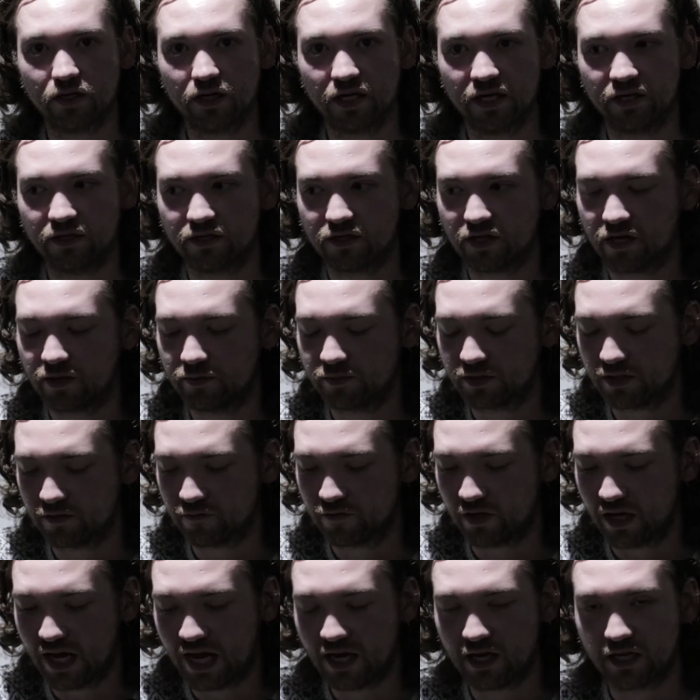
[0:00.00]
In terms
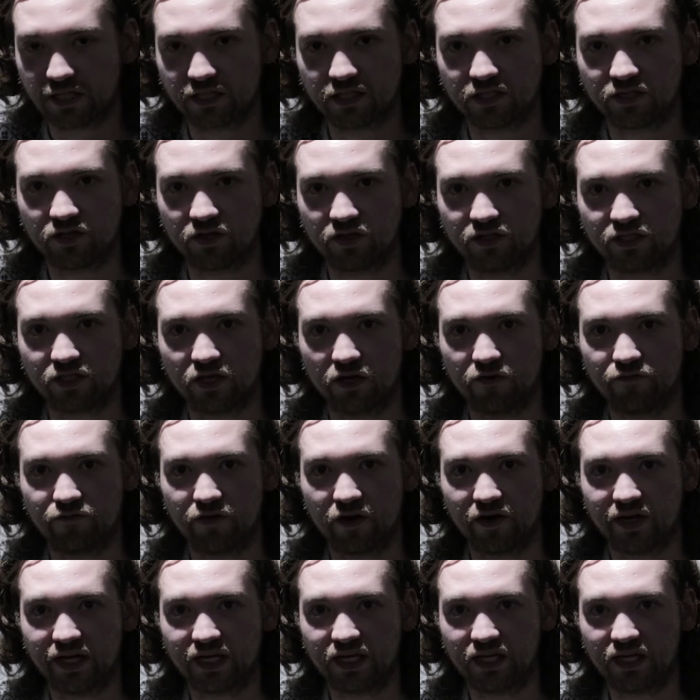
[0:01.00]
of like Alex's song, has got a very